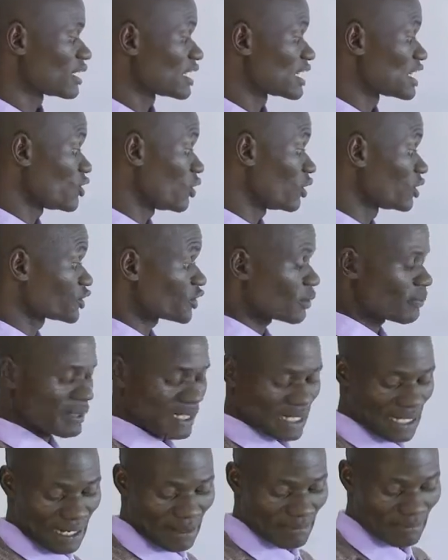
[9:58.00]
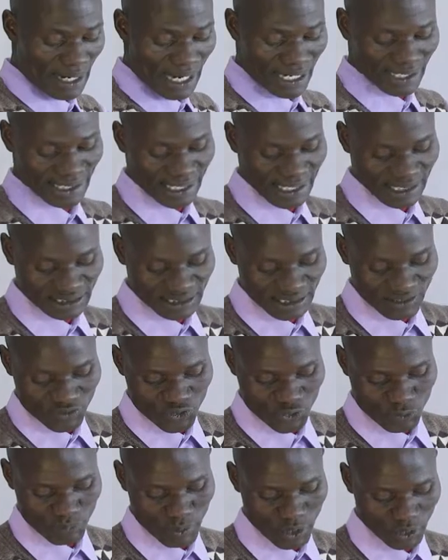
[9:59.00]
It also become an
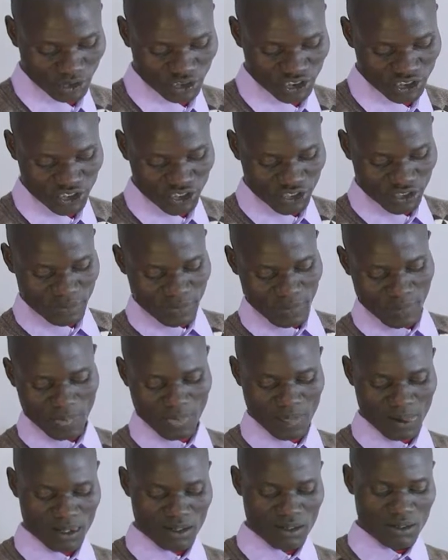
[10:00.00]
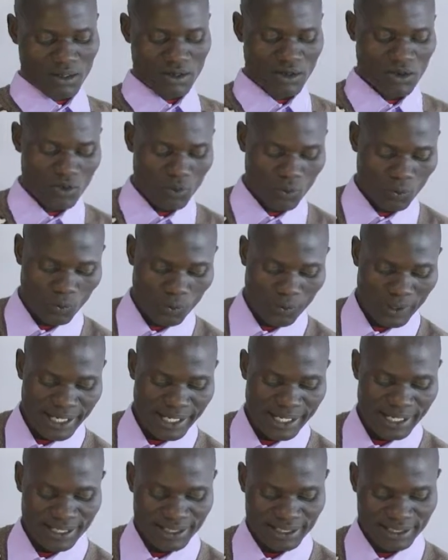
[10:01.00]
active spot
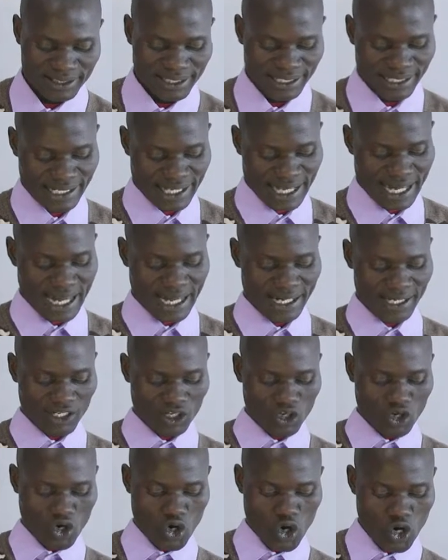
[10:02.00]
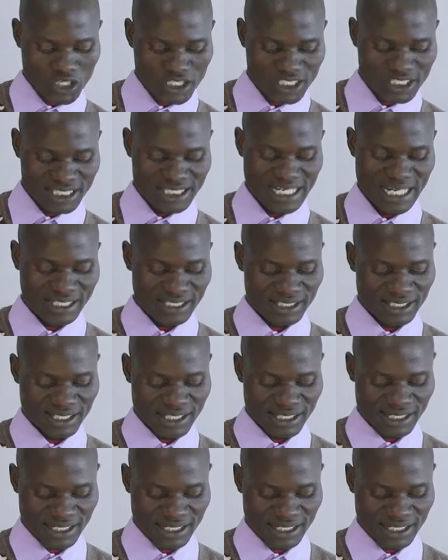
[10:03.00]
where there are a constant